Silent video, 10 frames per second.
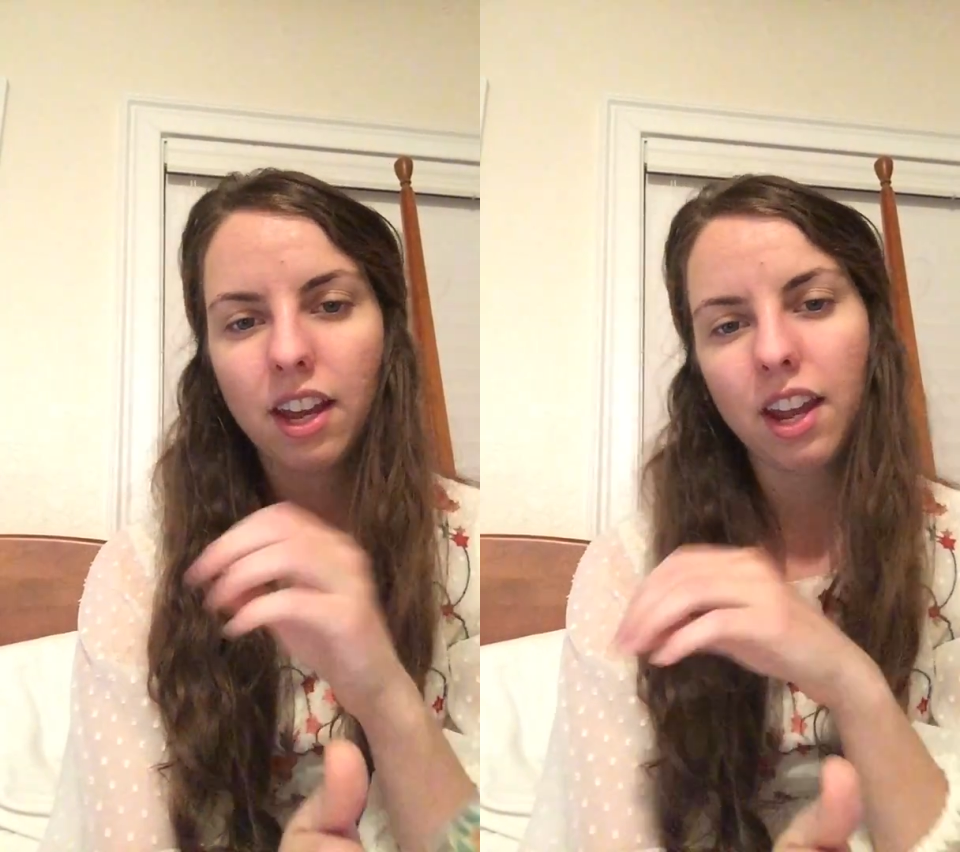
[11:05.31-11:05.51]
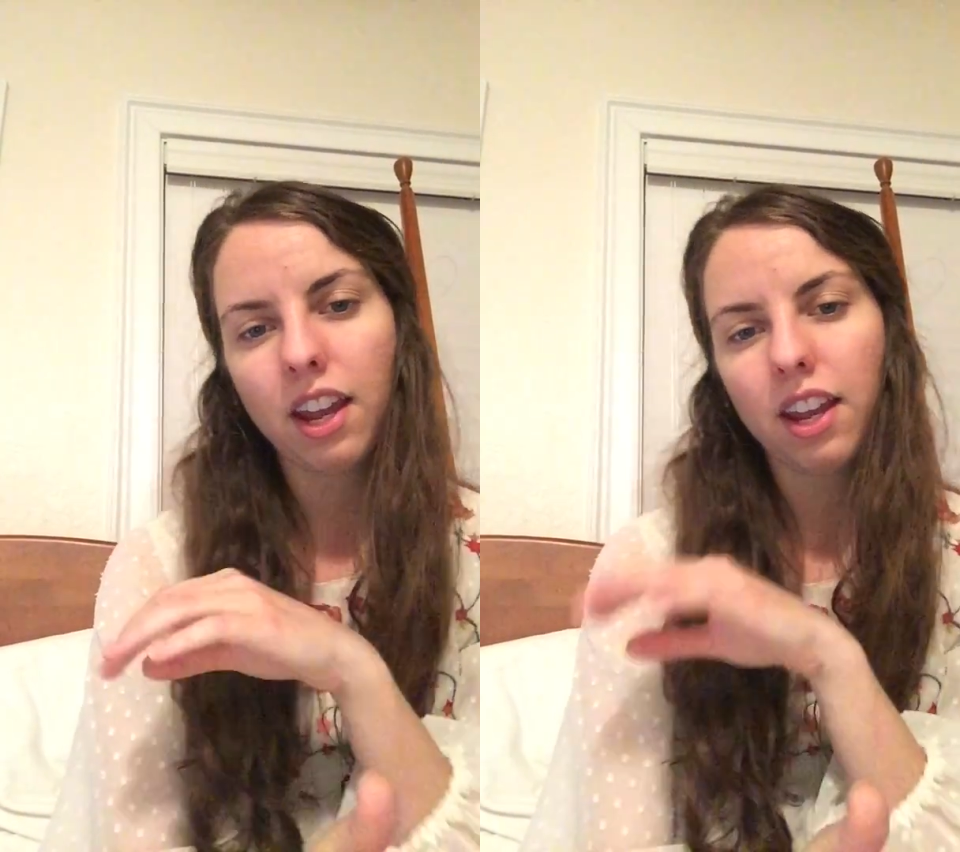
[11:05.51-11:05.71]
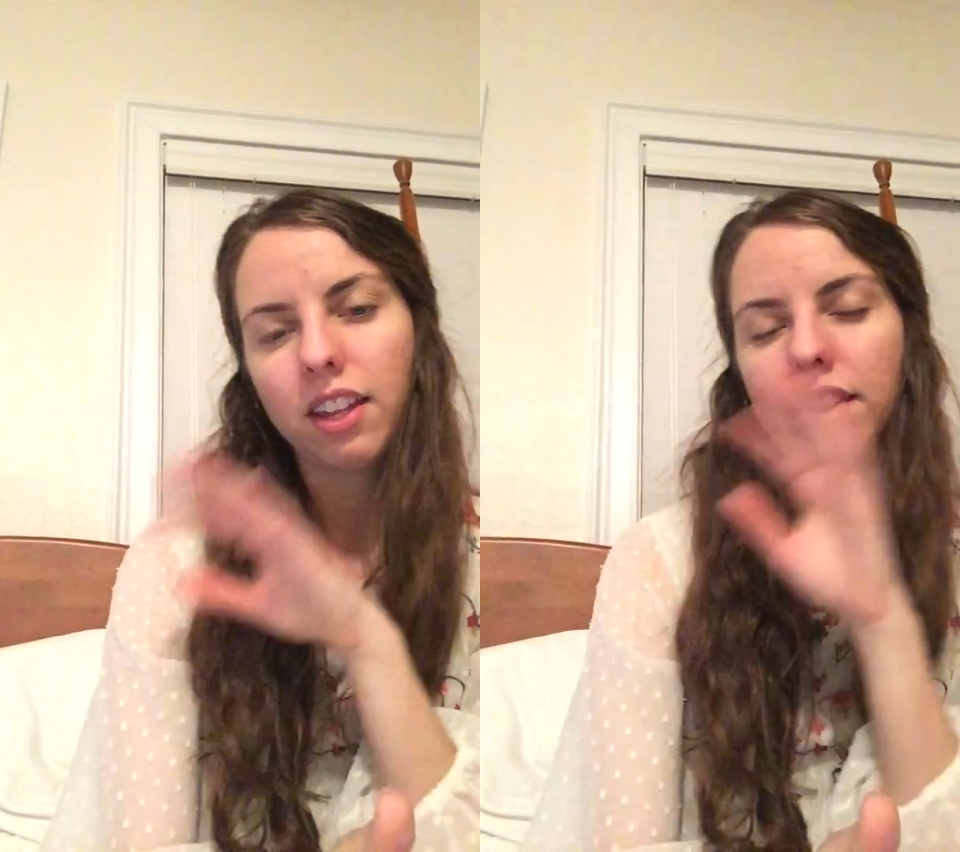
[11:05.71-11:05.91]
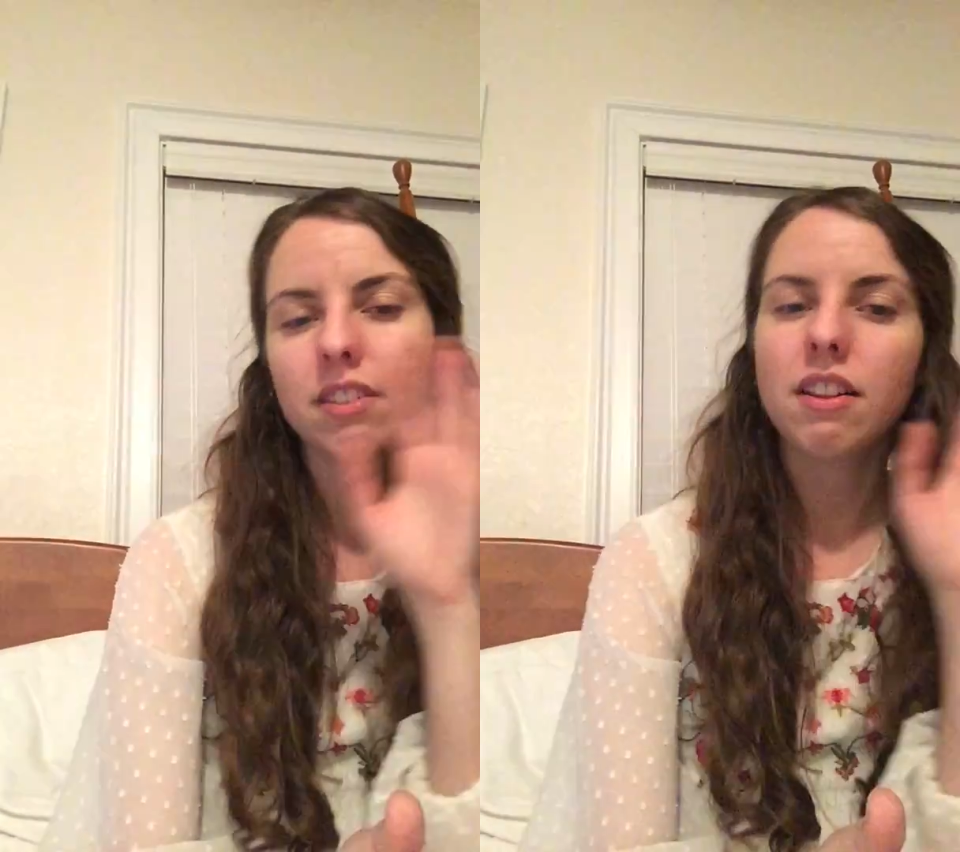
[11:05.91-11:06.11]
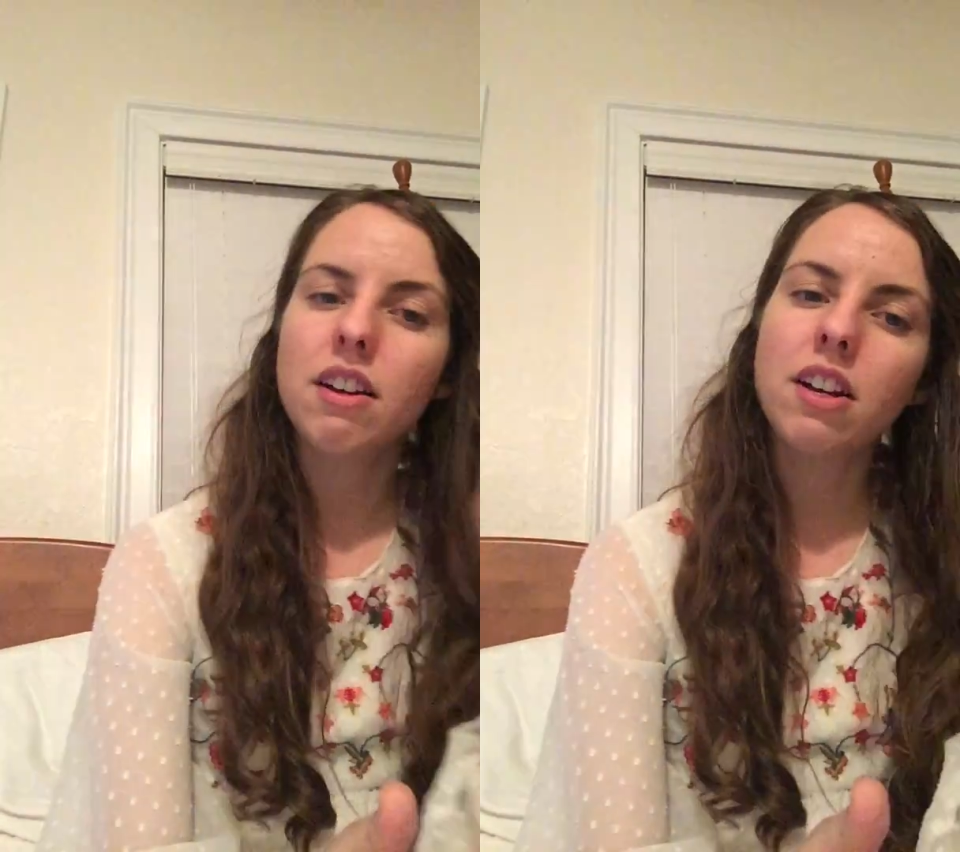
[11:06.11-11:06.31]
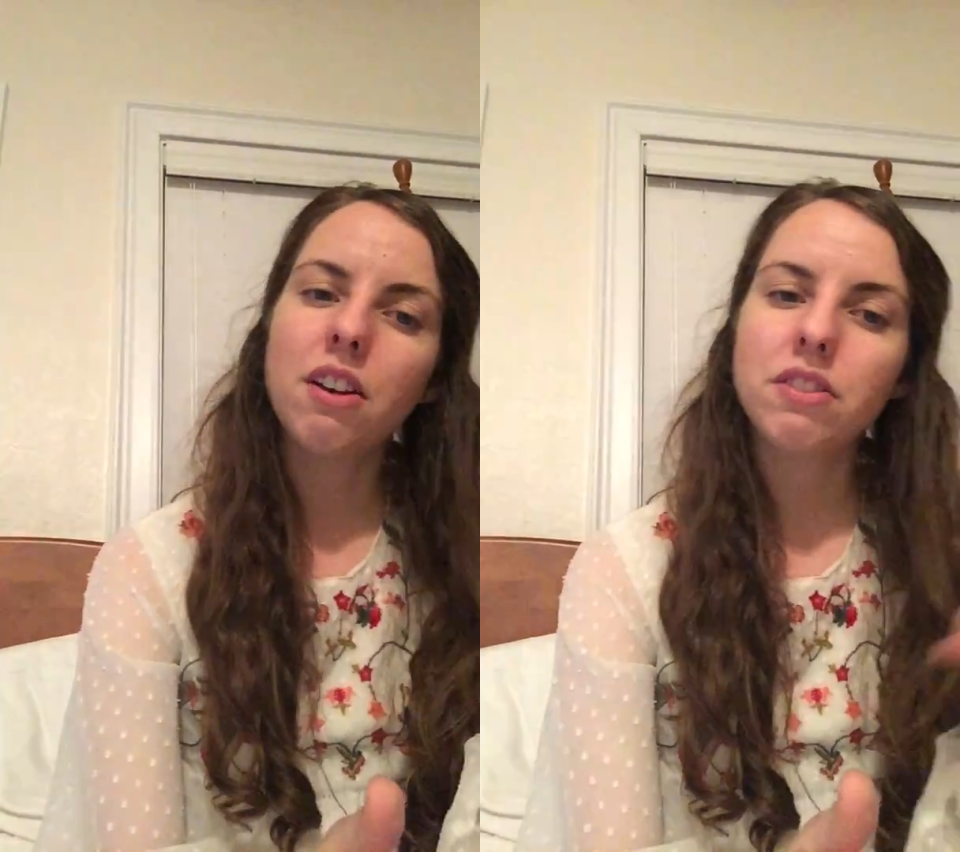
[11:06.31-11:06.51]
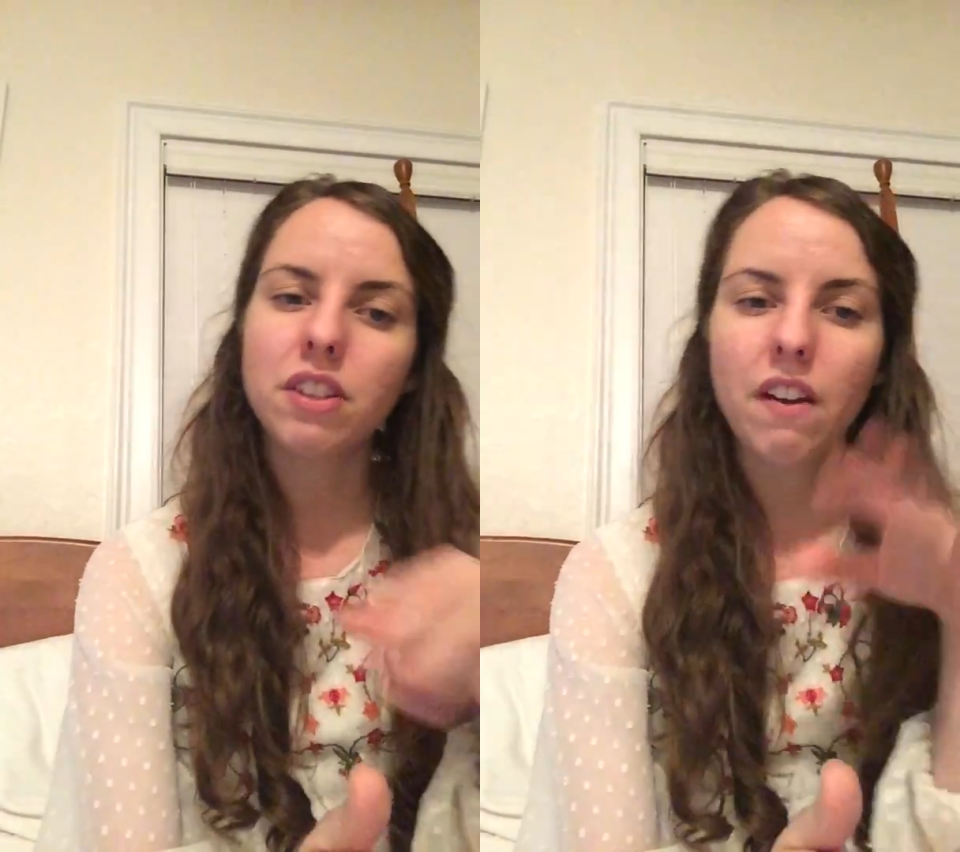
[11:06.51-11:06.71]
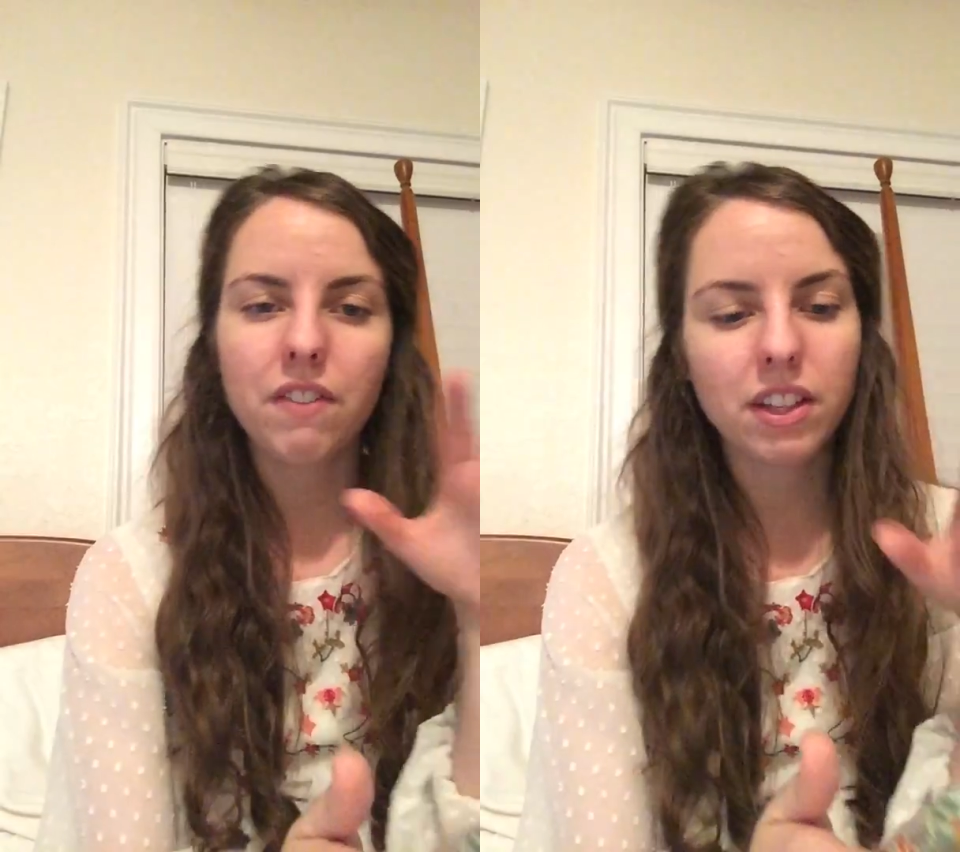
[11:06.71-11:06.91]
hey, this long ago stuff,